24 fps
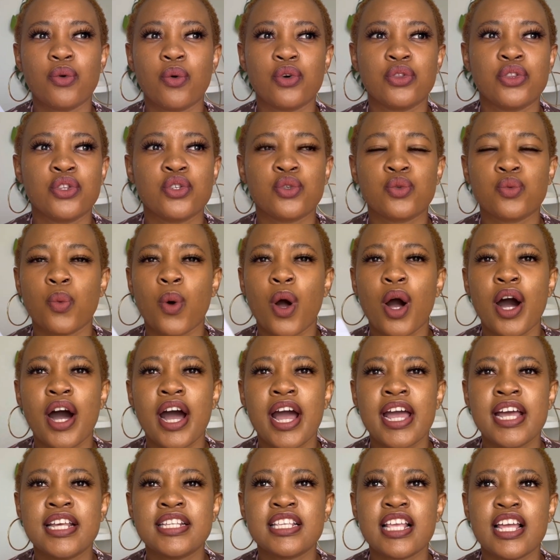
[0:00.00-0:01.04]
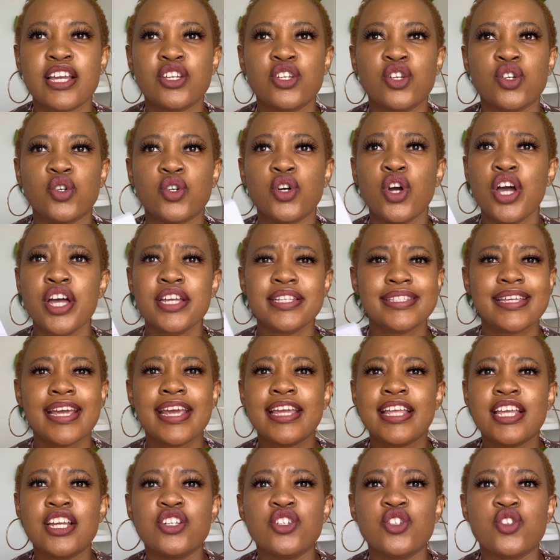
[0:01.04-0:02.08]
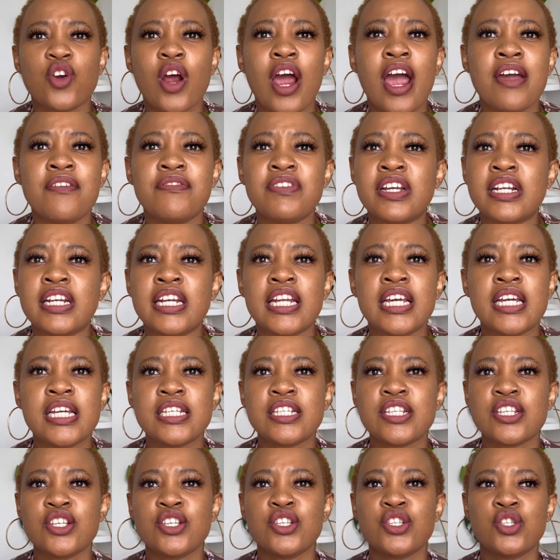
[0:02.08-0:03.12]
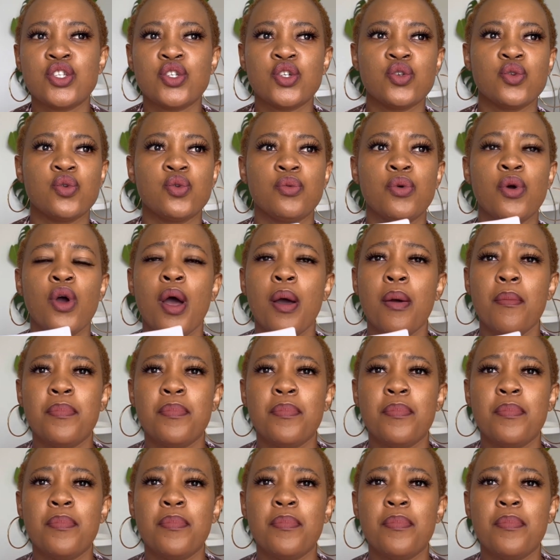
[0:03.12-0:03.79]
as well as taking driving lessons to